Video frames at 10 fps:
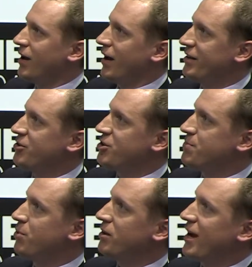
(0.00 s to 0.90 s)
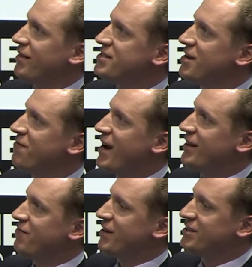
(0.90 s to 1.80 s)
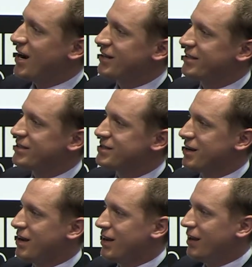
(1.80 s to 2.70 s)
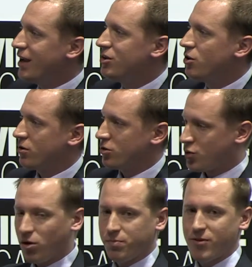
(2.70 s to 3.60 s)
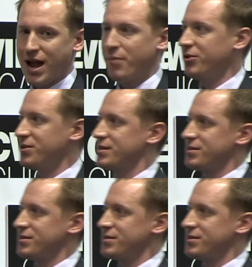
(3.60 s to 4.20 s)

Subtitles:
And then just put like this effective inductance in your control parameters.